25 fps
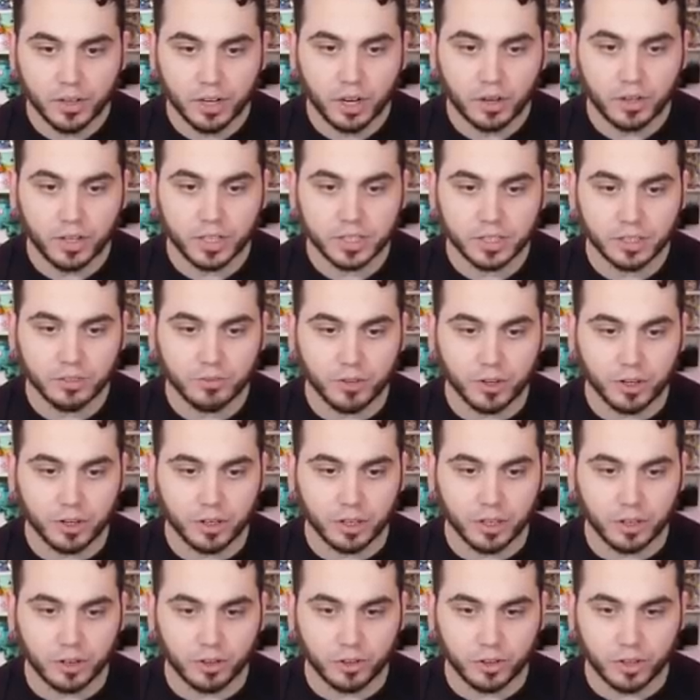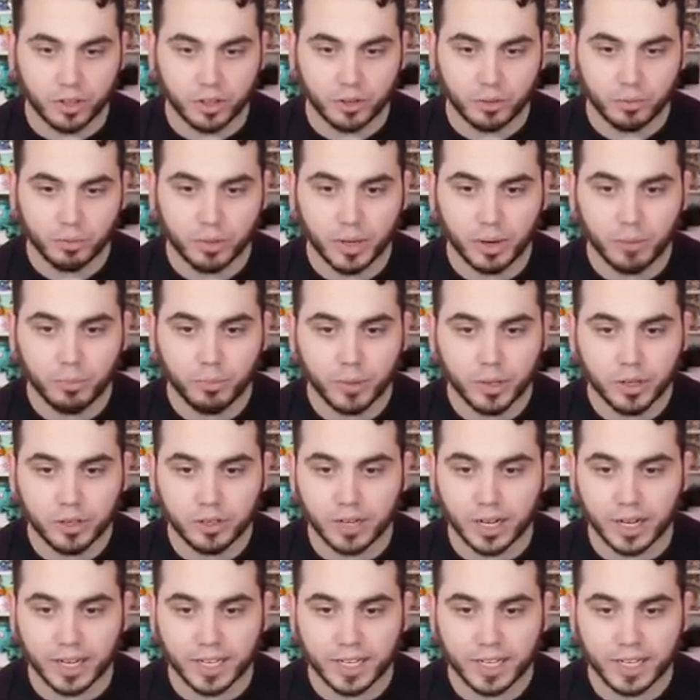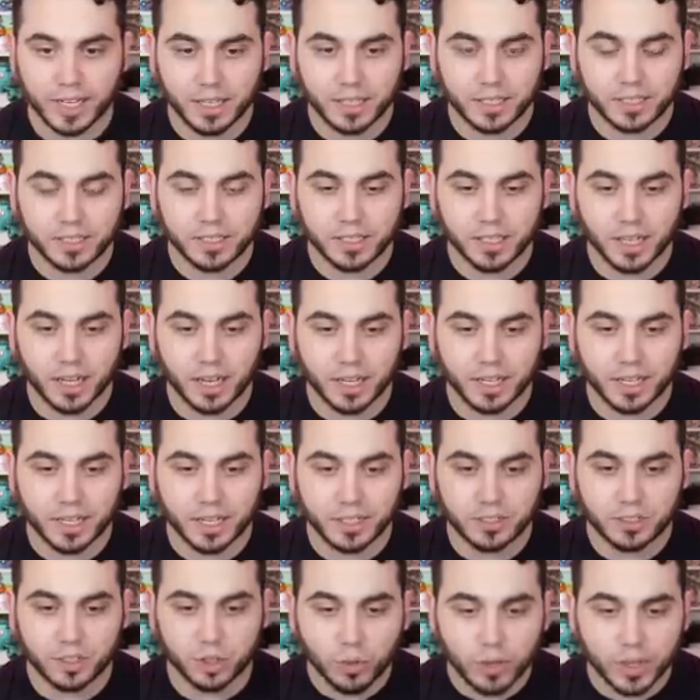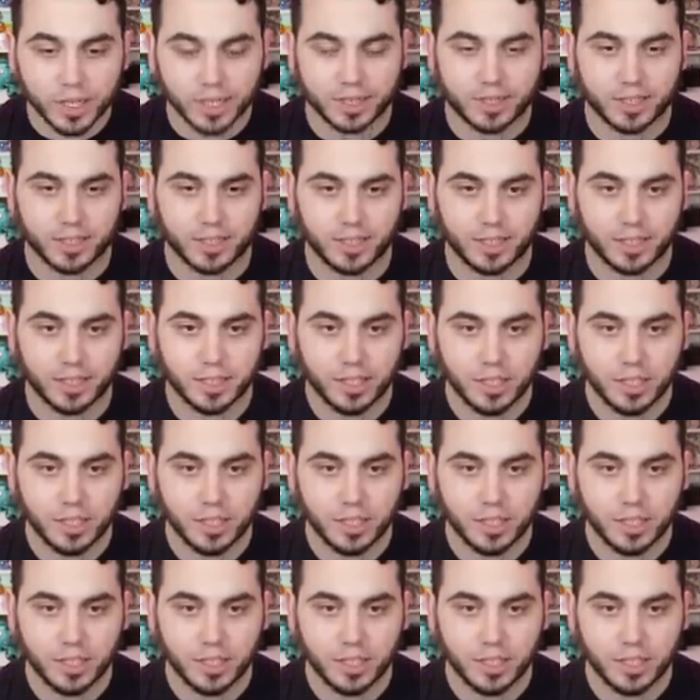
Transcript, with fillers: Oh, that did very little though, but I'm burned. I can't, it's not, I can't do anything.